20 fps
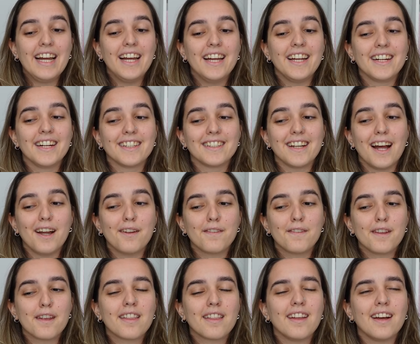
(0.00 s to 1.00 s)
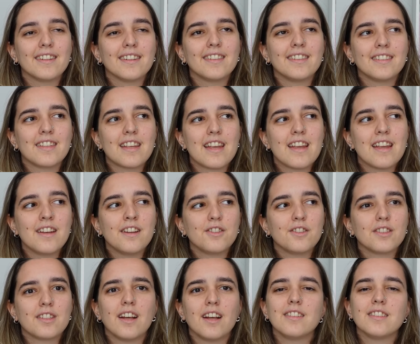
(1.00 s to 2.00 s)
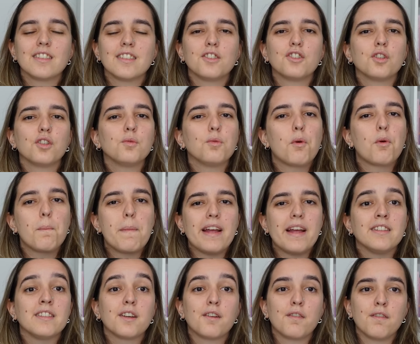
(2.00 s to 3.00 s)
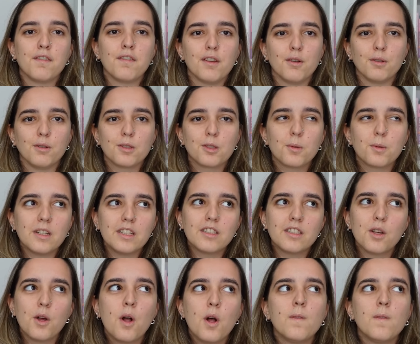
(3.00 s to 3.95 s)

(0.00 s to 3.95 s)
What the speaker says: And I feel like that scene just had such a romantic feel to it.